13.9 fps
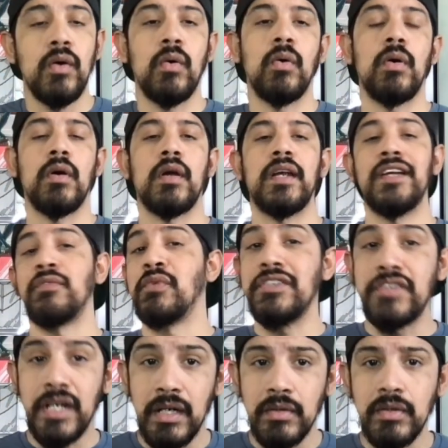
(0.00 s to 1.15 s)
Or if we
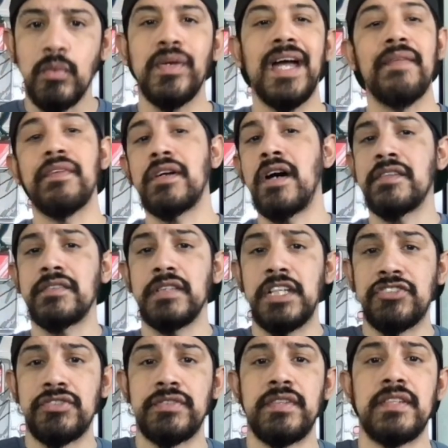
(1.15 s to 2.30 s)
don't, we have the
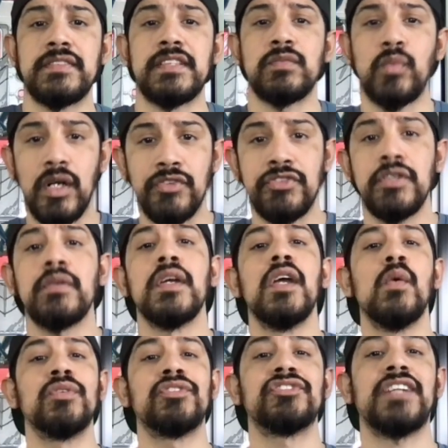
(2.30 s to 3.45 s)
consolation to this as well too,
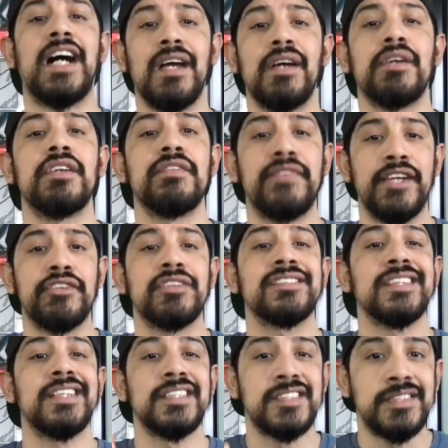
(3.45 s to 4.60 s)
which is Iron Avengers
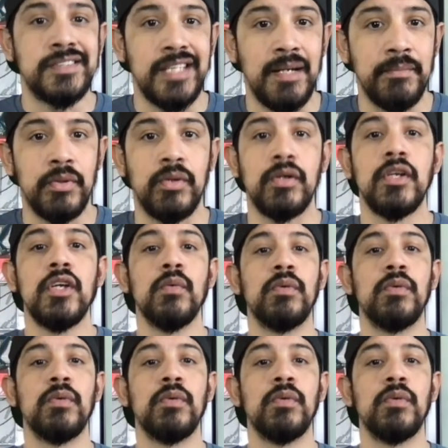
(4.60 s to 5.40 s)
Assemble,